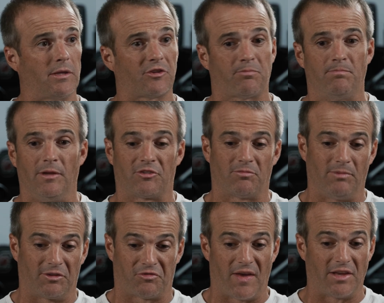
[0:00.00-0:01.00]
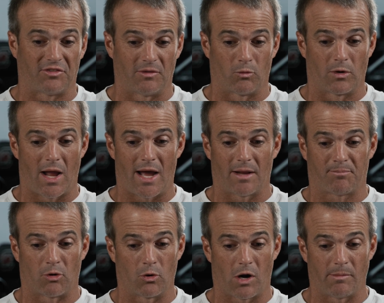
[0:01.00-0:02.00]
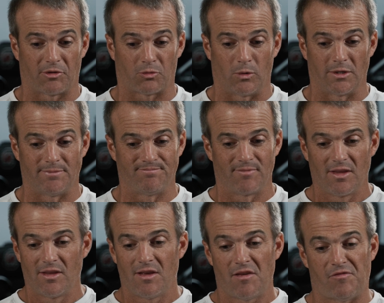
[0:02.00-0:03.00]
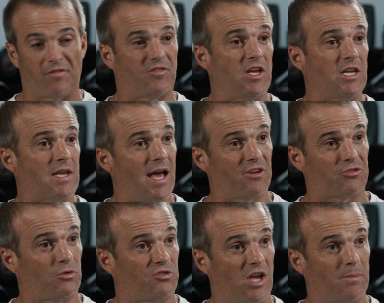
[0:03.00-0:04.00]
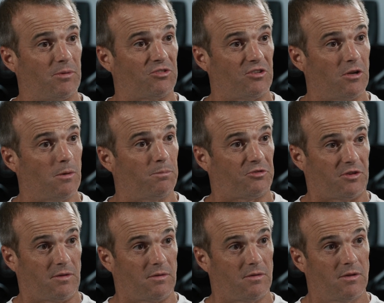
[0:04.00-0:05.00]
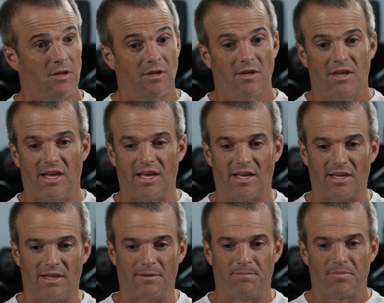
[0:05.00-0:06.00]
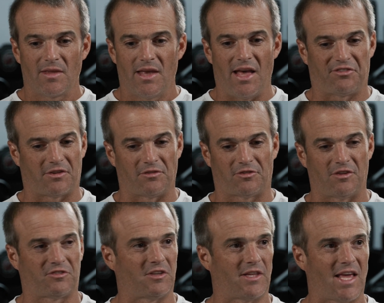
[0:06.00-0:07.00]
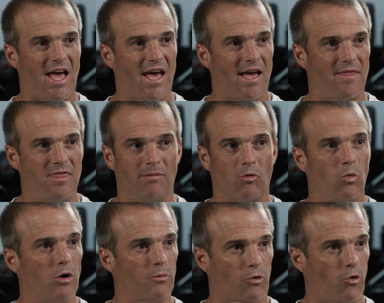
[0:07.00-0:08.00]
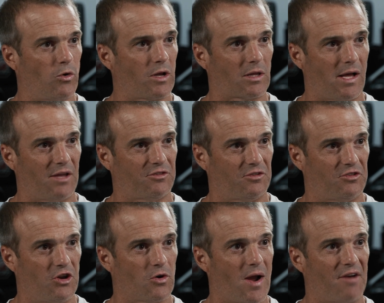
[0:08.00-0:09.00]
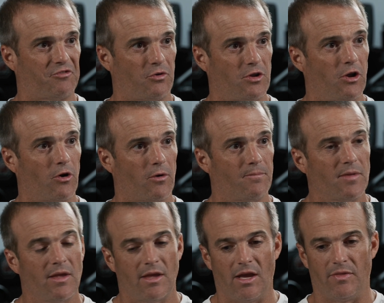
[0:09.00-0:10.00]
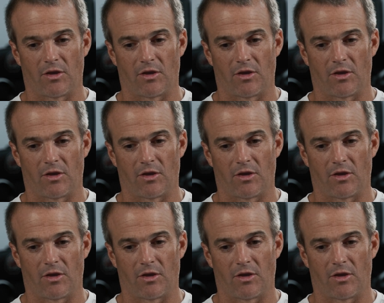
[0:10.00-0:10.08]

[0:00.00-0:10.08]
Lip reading: let's face it, we're not a program that's won 15 national championships and has consistently had number 1 recruiting classes year after year in